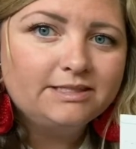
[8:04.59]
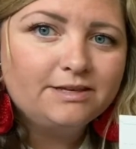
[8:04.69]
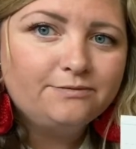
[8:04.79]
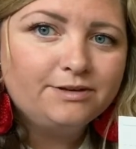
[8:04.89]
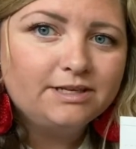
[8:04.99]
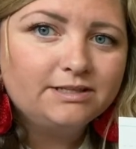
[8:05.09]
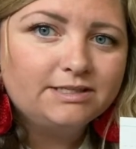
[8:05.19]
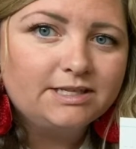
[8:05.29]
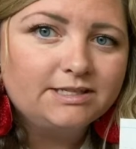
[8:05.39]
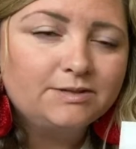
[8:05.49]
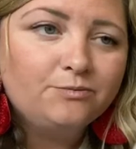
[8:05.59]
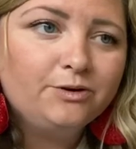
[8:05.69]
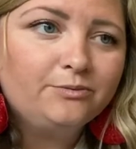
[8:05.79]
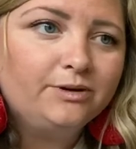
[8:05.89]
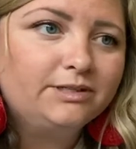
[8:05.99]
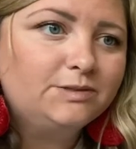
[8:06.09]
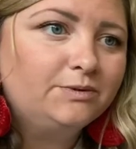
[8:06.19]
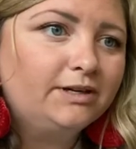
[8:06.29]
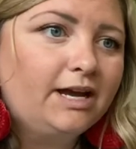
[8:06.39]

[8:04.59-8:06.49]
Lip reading: see if we can see some more words where